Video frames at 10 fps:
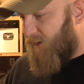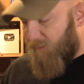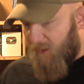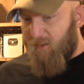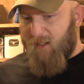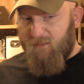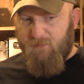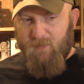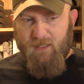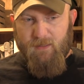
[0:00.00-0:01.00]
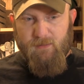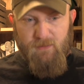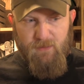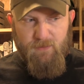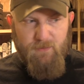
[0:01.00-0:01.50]
Democrats have made it
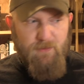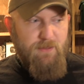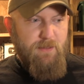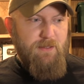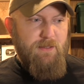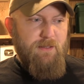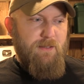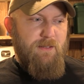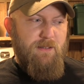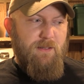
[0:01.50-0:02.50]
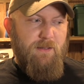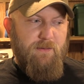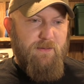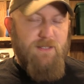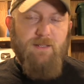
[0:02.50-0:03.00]
clear
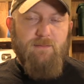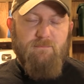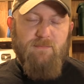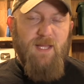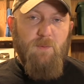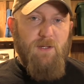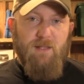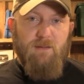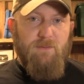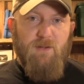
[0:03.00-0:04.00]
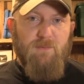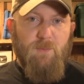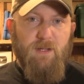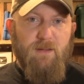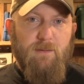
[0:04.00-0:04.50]
that they want to get this over
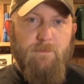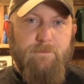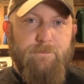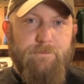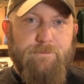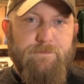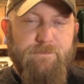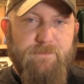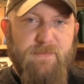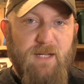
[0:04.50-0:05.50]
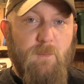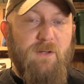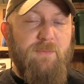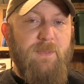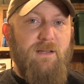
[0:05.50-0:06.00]
with. They don't
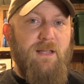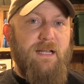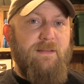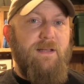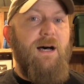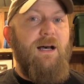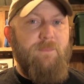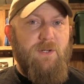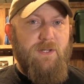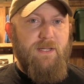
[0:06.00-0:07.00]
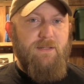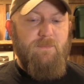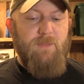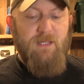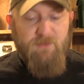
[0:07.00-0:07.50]
want to spend a lot of time on
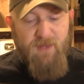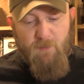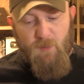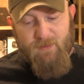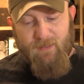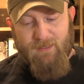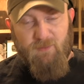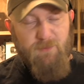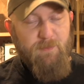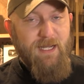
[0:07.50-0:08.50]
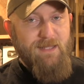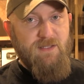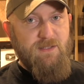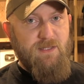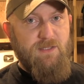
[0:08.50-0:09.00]
it because they want to get to
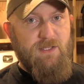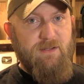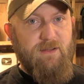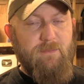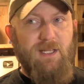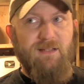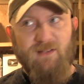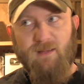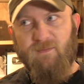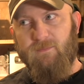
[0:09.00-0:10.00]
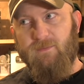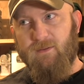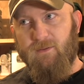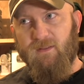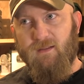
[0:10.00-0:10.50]
Biden's agenda because they
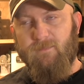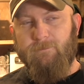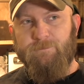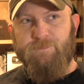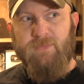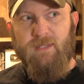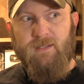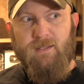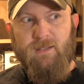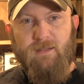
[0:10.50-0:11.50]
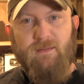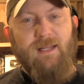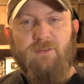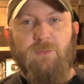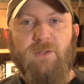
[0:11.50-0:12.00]
feel that
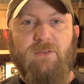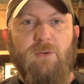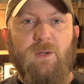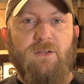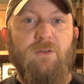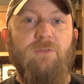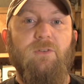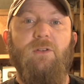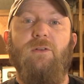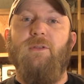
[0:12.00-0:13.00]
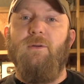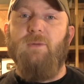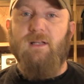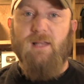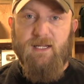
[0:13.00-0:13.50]
that's what's going to secure their
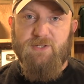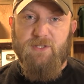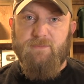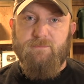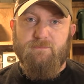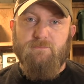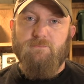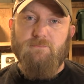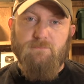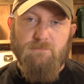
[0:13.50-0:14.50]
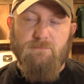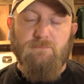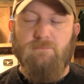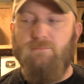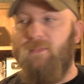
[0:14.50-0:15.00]
reelection.
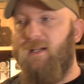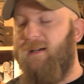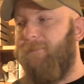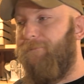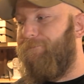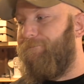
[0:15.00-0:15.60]
Okay?